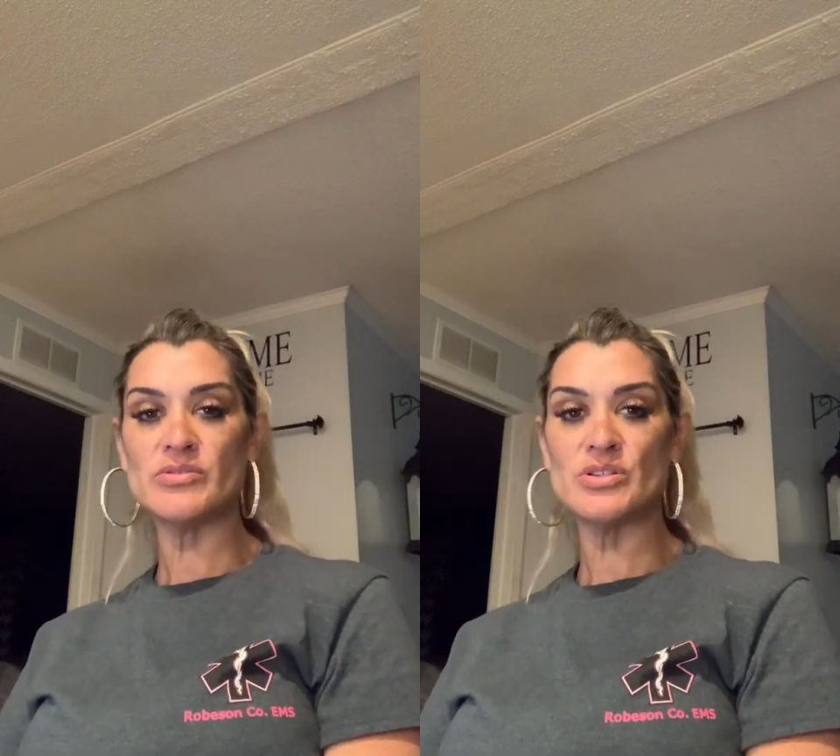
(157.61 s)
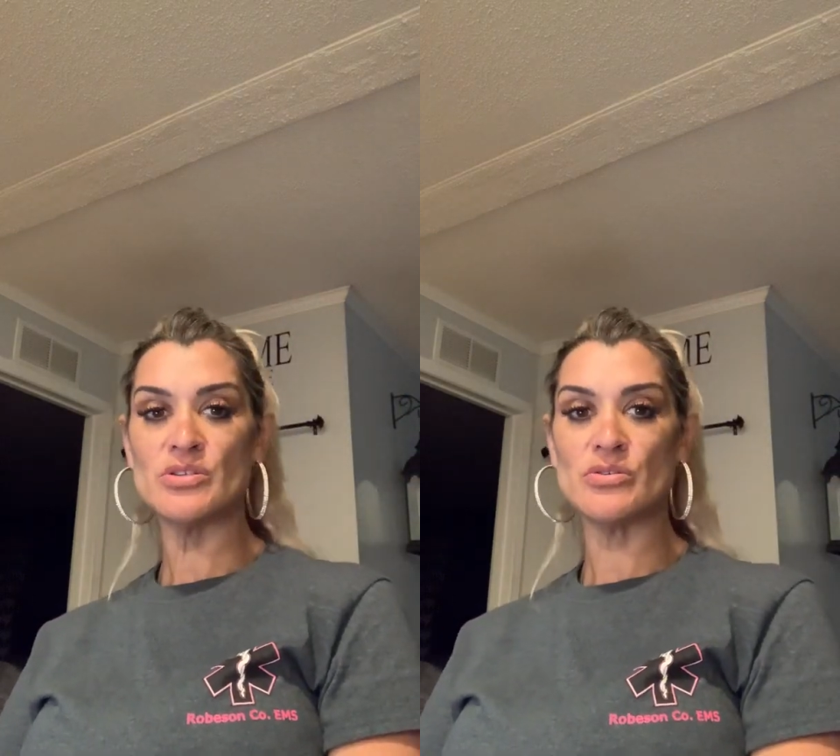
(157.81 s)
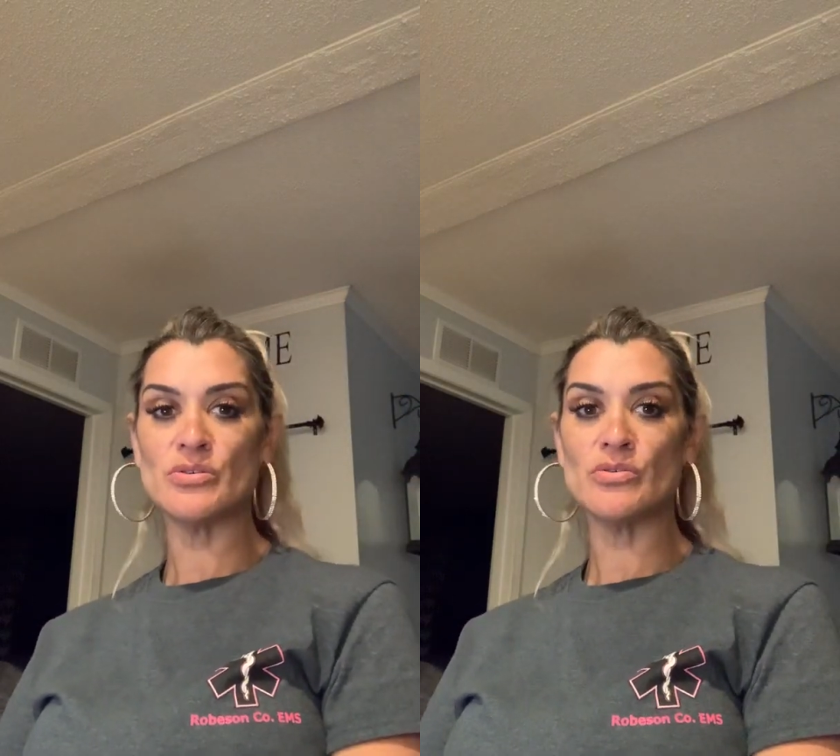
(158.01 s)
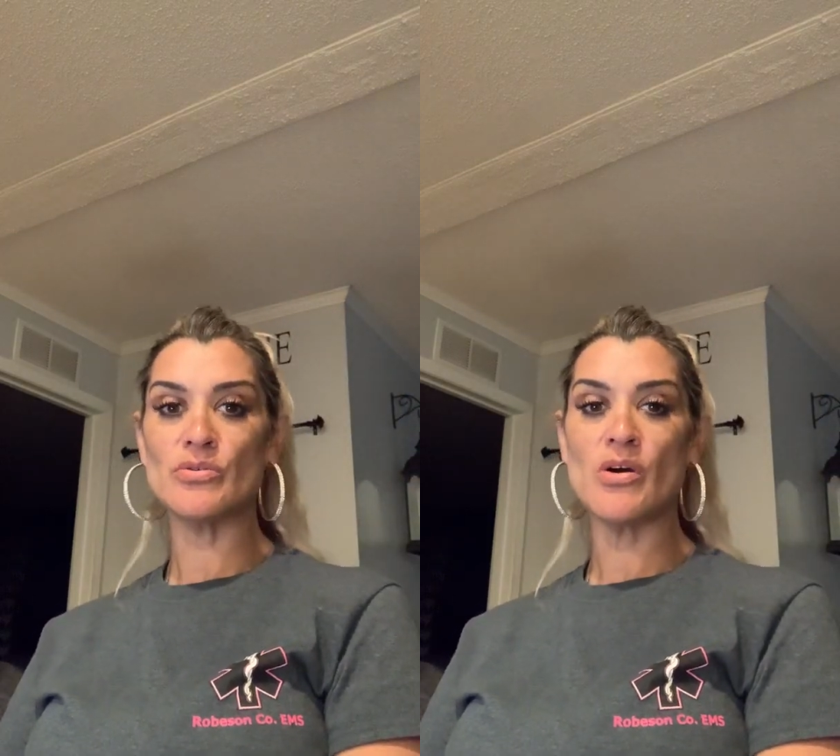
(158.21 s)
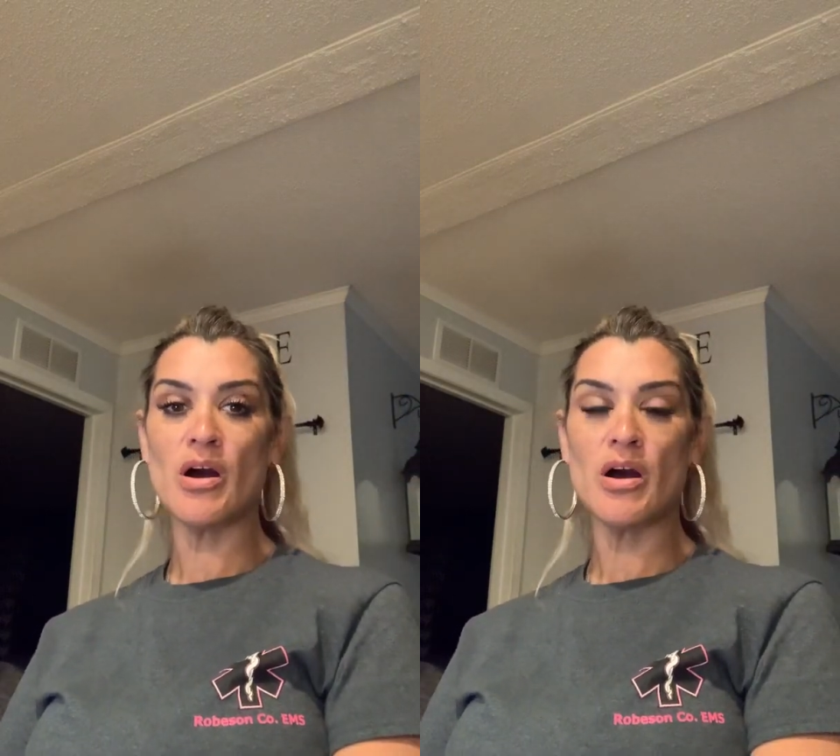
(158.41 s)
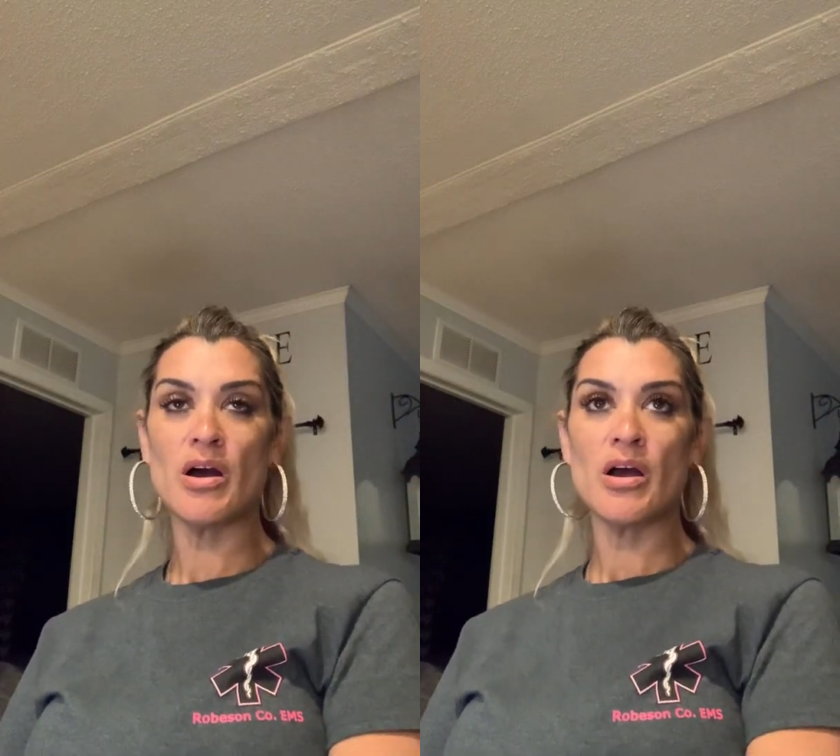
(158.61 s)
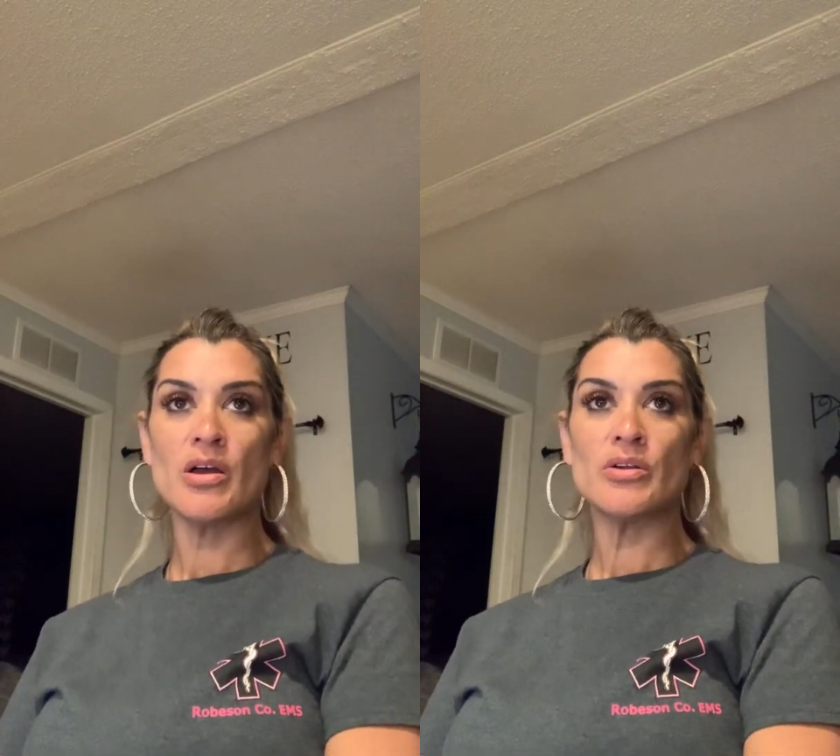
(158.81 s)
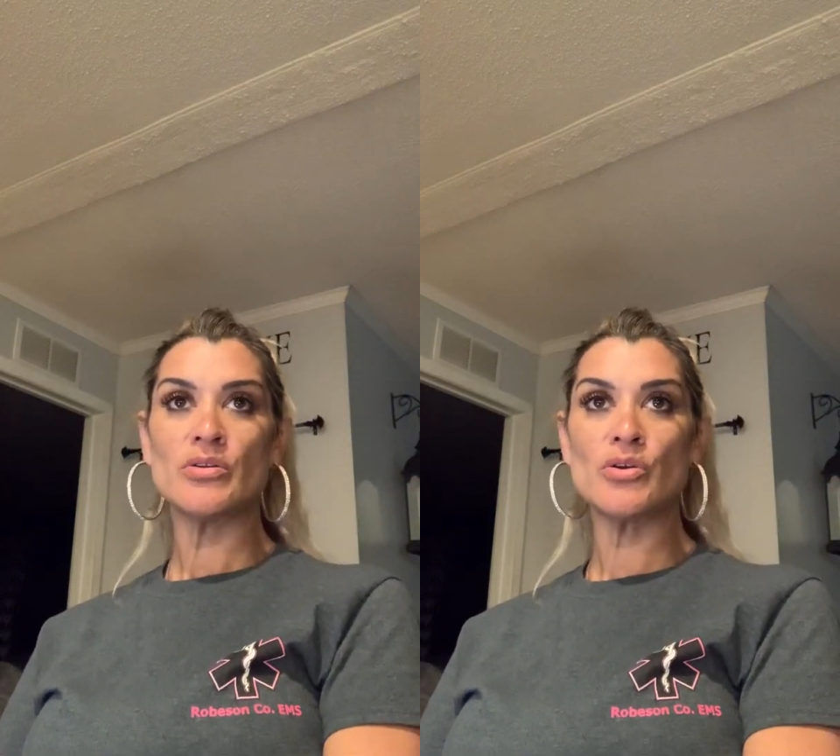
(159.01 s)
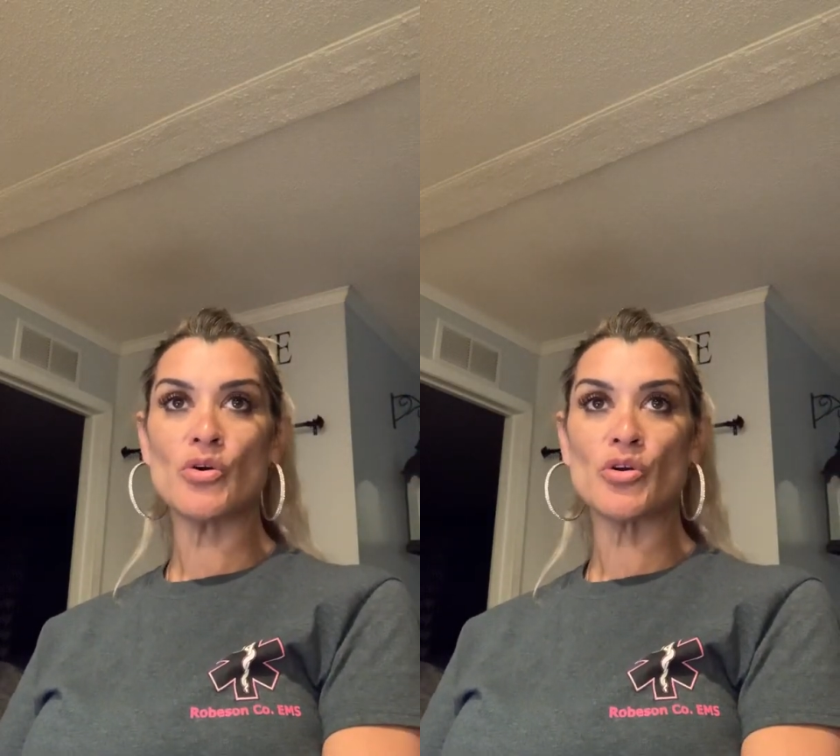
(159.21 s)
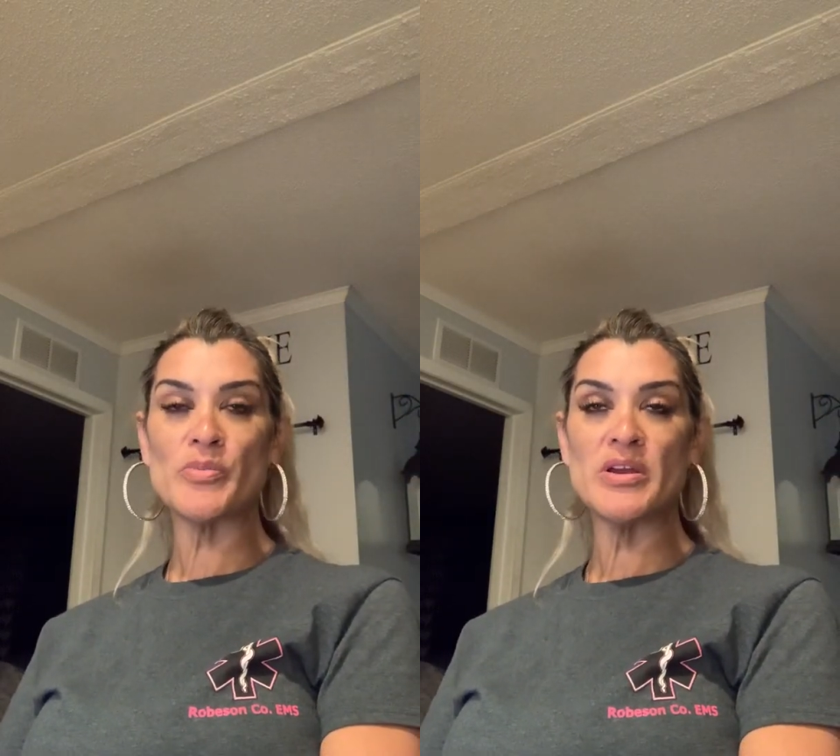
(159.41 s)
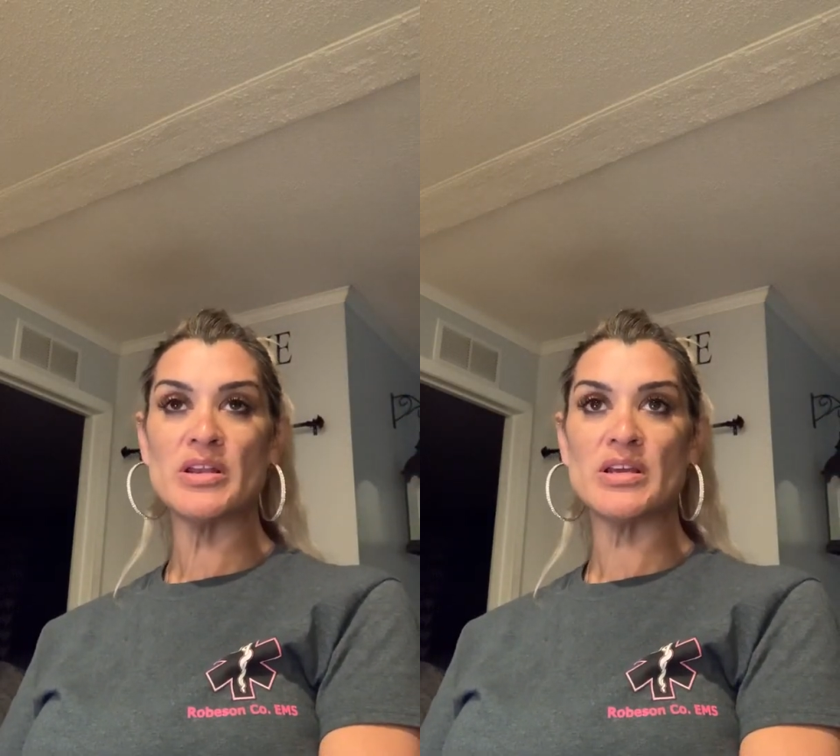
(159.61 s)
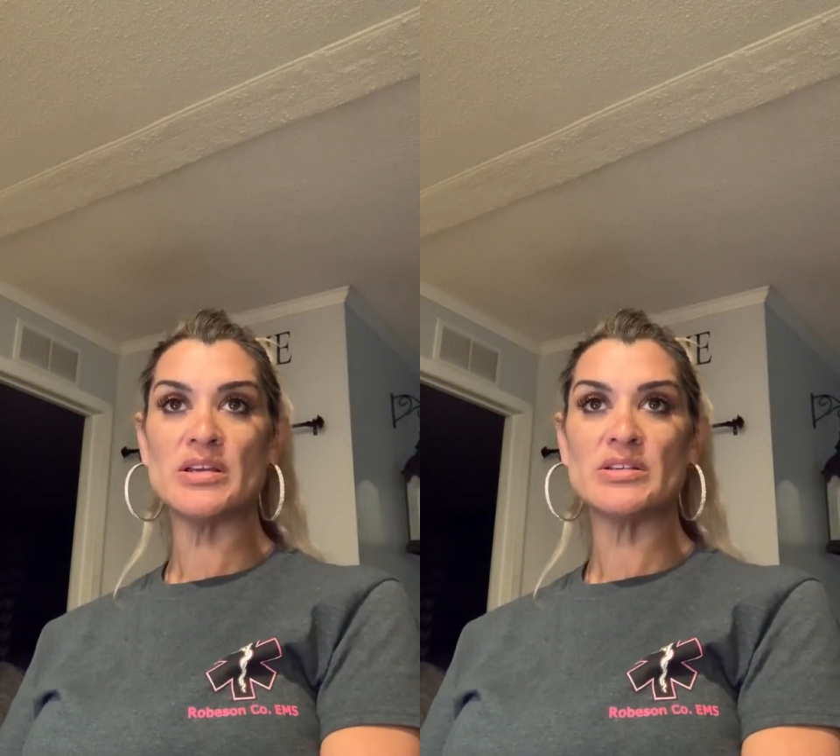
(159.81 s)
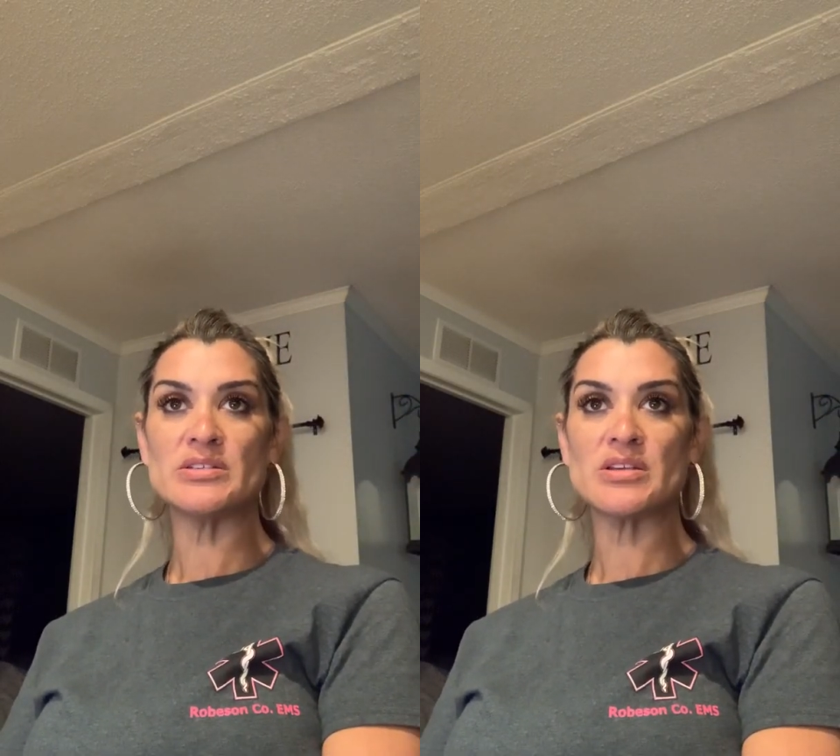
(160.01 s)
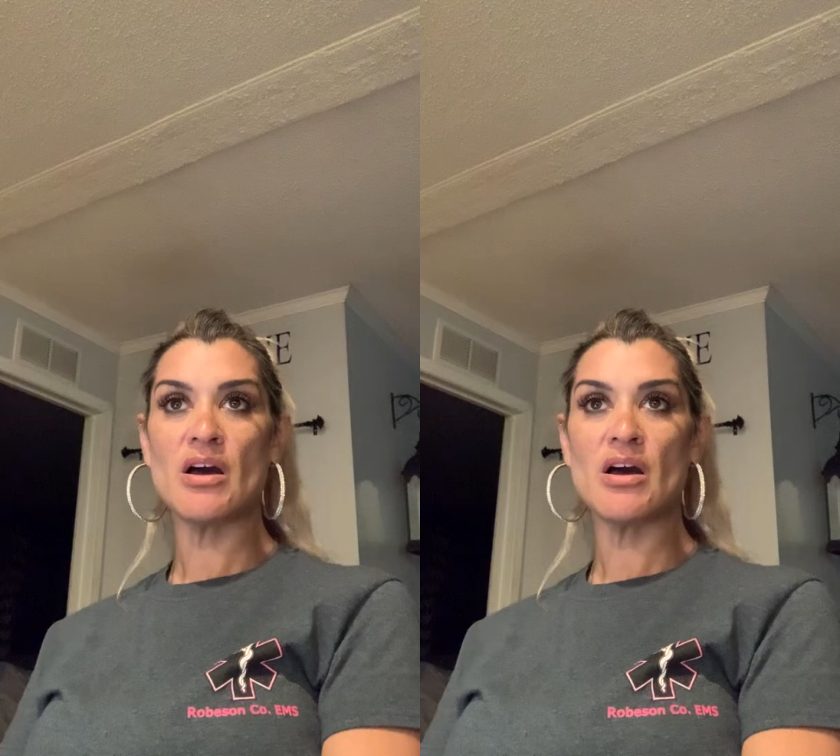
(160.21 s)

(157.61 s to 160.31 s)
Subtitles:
to New York PD's